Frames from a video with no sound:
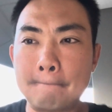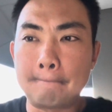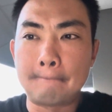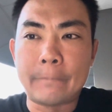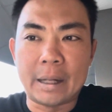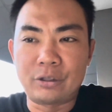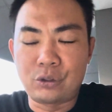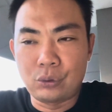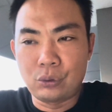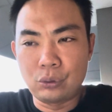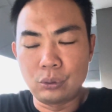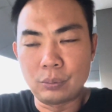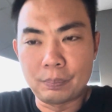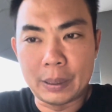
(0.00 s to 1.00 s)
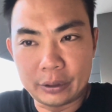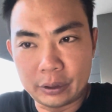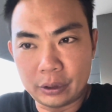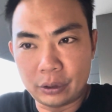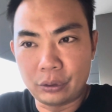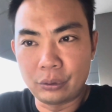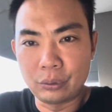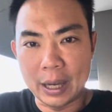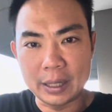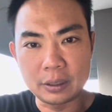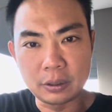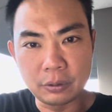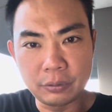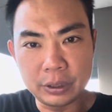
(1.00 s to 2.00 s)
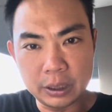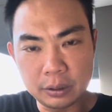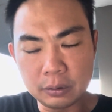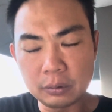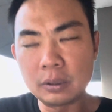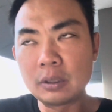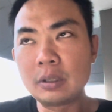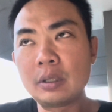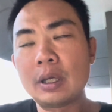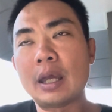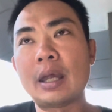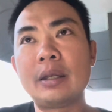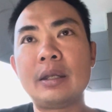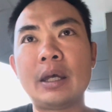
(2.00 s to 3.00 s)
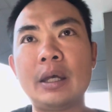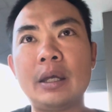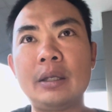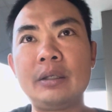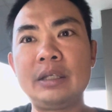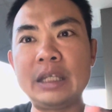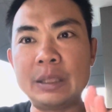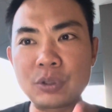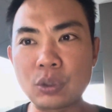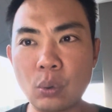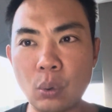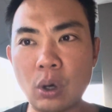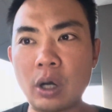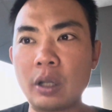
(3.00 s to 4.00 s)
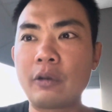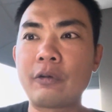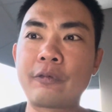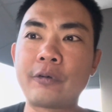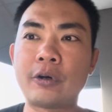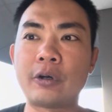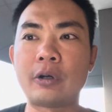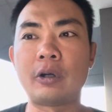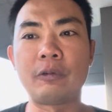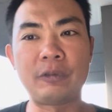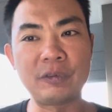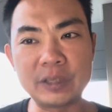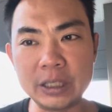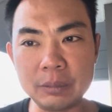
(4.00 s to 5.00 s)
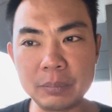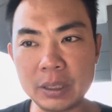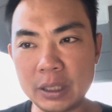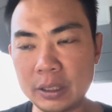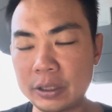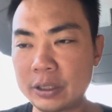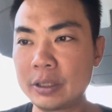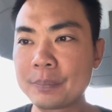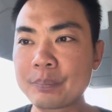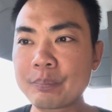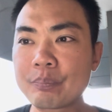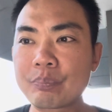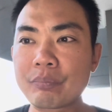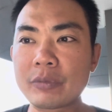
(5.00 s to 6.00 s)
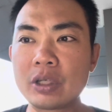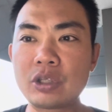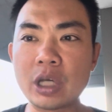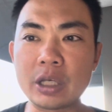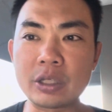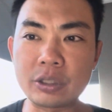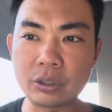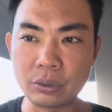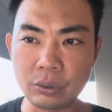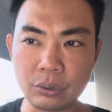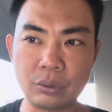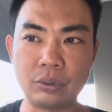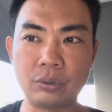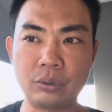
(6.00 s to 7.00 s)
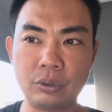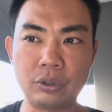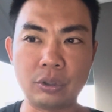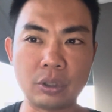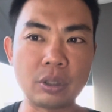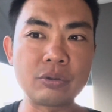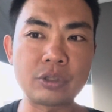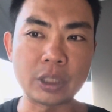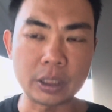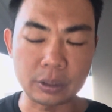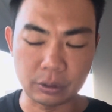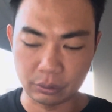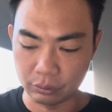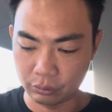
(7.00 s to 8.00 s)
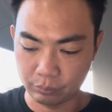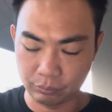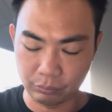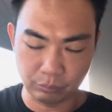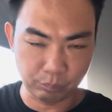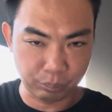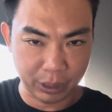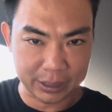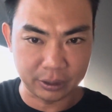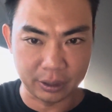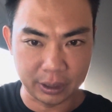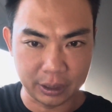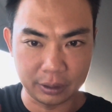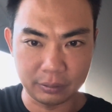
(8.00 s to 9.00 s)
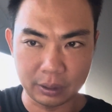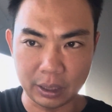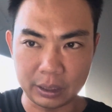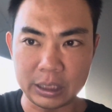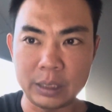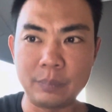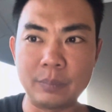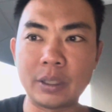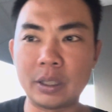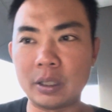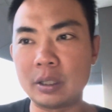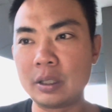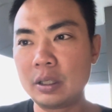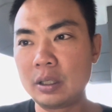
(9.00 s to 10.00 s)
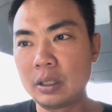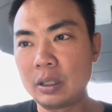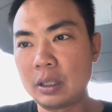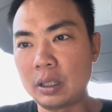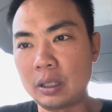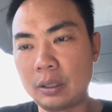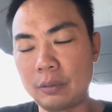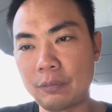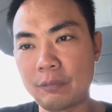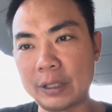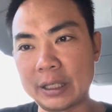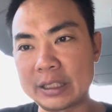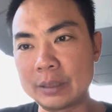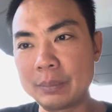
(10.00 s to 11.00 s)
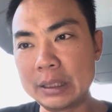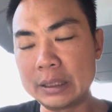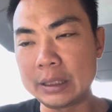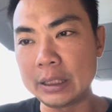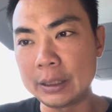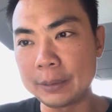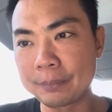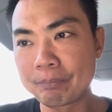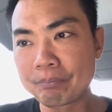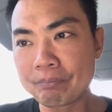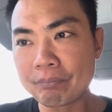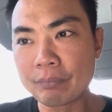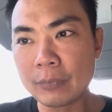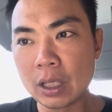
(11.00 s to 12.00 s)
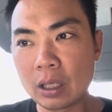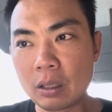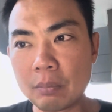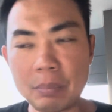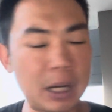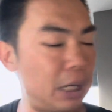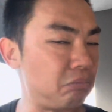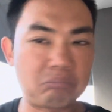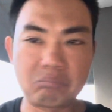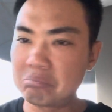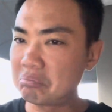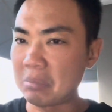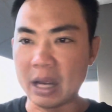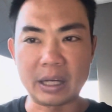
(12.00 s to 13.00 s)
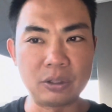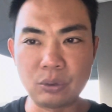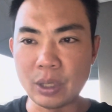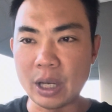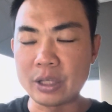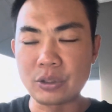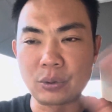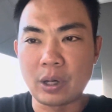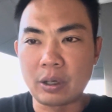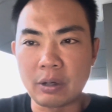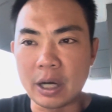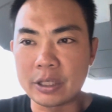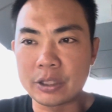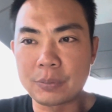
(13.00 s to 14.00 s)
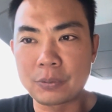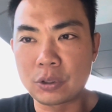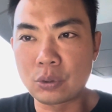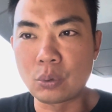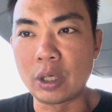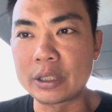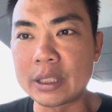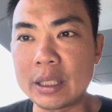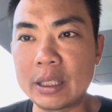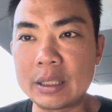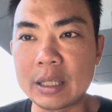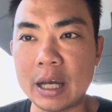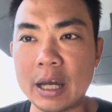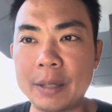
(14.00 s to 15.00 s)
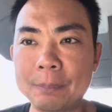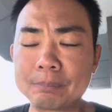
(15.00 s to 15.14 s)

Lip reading: butt to ankle kneel, and then deep squat for 15 minutes, just to press on it and keep the flexibility. But I can do S2 grass squats anytime.